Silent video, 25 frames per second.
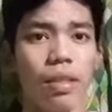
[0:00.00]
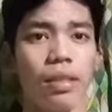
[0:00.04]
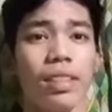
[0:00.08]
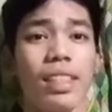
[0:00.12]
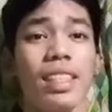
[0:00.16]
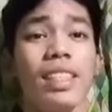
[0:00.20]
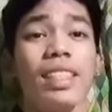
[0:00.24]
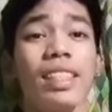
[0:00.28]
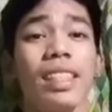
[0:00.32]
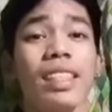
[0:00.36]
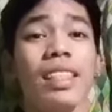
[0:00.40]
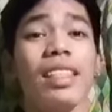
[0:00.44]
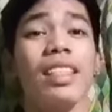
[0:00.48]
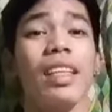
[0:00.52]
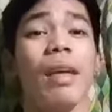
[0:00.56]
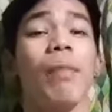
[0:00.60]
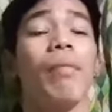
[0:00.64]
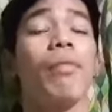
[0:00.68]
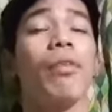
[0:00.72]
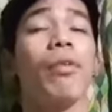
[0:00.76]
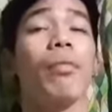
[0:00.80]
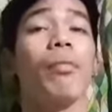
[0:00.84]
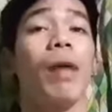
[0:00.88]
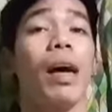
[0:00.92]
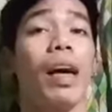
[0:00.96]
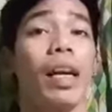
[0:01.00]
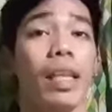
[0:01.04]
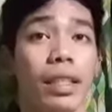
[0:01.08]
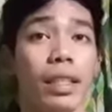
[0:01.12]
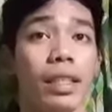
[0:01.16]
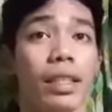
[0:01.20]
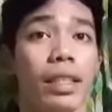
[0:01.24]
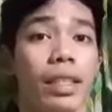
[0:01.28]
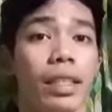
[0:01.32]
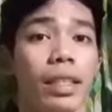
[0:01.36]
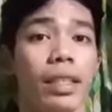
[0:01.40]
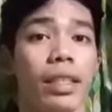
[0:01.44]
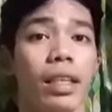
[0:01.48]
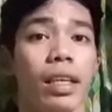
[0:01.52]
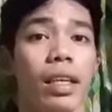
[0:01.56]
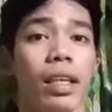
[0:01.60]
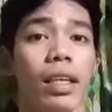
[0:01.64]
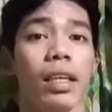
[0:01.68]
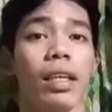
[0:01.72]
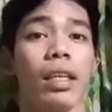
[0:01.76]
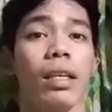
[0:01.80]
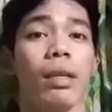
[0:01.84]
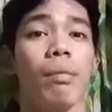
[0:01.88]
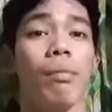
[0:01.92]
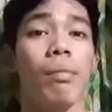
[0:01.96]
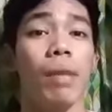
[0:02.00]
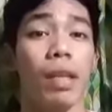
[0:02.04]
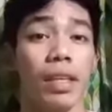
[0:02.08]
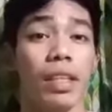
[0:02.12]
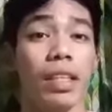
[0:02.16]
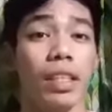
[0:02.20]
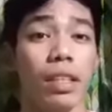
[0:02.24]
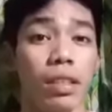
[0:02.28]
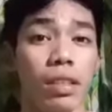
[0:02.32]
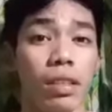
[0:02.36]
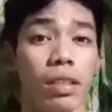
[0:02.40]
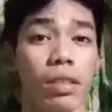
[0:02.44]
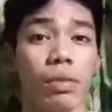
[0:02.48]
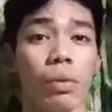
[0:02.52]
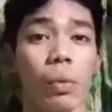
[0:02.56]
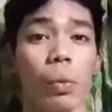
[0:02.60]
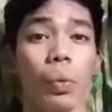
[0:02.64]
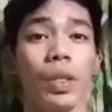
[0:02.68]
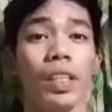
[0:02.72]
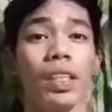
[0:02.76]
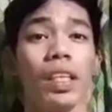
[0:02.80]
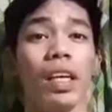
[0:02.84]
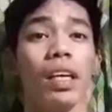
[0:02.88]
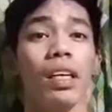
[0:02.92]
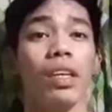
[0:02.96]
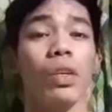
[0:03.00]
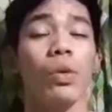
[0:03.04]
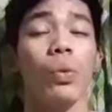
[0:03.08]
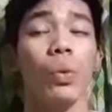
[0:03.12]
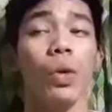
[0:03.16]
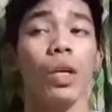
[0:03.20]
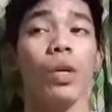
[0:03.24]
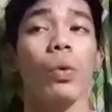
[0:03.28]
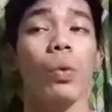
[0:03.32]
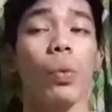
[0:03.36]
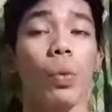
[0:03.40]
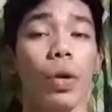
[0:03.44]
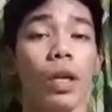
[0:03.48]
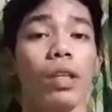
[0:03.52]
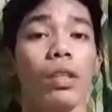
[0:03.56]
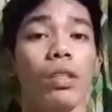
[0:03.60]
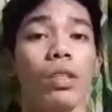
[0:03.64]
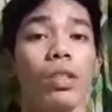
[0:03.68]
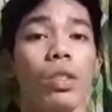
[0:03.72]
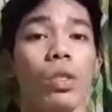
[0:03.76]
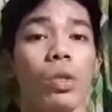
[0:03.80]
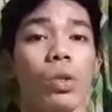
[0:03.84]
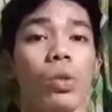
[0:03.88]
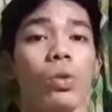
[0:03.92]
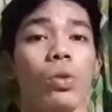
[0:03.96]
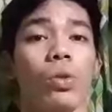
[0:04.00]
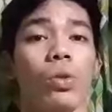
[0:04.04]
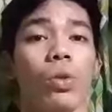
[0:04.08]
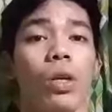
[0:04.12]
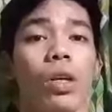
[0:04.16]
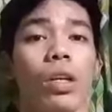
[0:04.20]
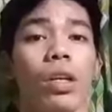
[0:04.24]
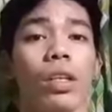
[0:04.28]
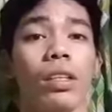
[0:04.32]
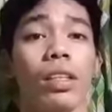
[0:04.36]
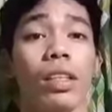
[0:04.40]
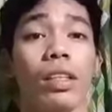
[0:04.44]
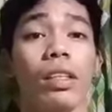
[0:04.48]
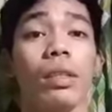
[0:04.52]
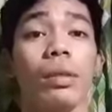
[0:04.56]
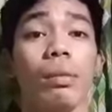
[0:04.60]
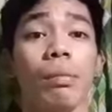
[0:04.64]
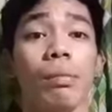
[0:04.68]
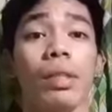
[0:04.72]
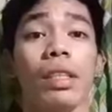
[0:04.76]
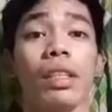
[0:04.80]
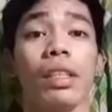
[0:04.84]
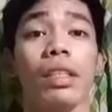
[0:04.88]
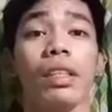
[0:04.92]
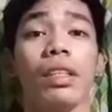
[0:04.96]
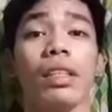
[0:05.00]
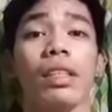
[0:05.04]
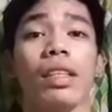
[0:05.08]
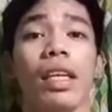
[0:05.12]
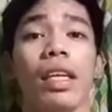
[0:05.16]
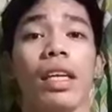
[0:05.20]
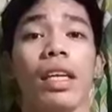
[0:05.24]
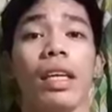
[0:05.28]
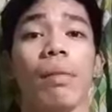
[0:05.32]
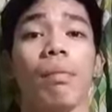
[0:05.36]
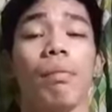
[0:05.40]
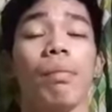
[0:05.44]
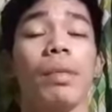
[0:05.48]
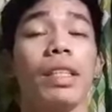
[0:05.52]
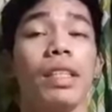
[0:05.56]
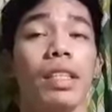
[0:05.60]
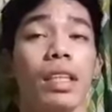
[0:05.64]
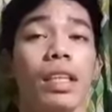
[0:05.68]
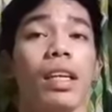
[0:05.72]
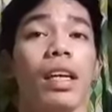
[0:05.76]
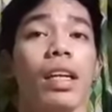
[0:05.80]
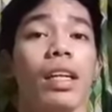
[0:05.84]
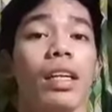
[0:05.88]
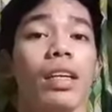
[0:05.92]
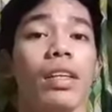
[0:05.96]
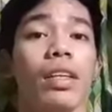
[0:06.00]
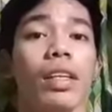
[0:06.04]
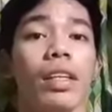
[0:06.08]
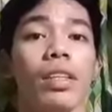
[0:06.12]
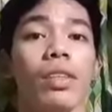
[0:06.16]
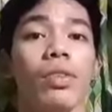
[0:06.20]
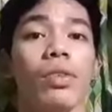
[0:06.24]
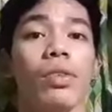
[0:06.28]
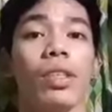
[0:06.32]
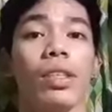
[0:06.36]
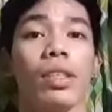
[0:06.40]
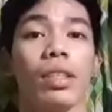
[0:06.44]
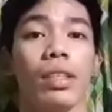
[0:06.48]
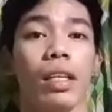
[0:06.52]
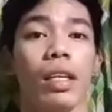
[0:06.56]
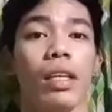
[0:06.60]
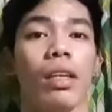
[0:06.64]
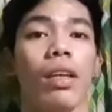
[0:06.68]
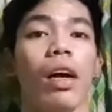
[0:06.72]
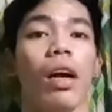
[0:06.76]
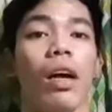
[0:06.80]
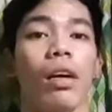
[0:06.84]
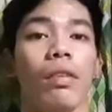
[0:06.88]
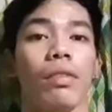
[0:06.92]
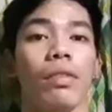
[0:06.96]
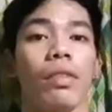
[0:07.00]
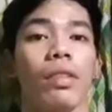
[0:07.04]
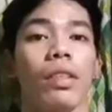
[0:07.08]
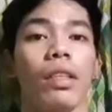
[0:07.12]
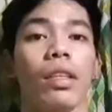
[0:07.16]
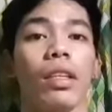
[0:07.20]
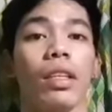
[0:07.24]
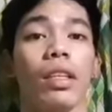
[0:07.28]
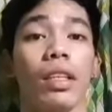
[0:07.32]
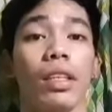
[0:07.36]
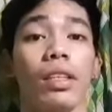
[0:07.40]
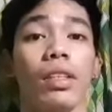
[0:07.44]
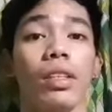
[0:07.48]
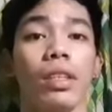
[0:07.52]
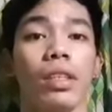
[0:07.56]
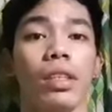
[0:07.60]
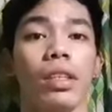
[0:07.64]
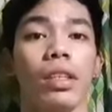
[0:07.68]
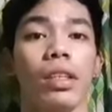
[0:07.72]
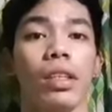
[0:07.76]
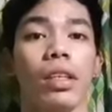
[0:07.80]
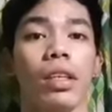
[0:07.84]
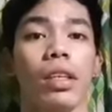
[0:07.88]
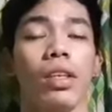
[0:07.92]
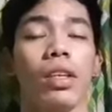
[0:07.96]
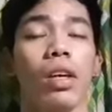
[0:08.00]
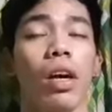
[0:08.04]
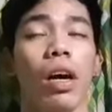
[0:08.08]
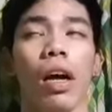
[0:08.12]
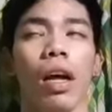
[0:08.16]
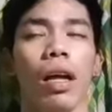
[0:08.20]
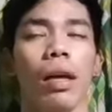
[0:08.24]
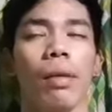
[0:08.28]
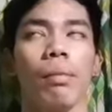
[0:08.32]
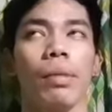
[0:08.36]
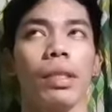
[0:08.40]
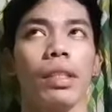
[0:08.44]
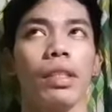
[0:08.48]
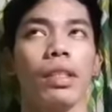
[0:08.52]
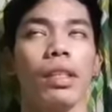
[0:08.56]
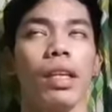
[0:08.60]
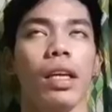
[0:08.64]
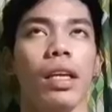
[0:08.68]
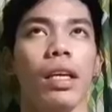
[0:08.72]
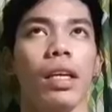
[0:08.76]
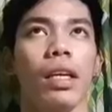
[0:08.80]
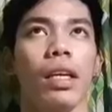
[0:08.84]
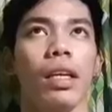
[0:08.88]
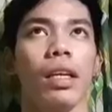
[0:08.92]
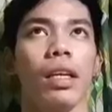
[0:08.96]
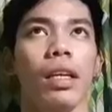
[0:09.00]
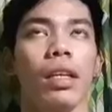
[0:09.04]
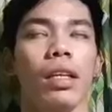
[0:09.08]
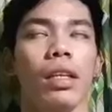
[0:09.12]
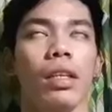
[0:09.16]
this system provides a marine with a quick way to determine the physical characteristic of the the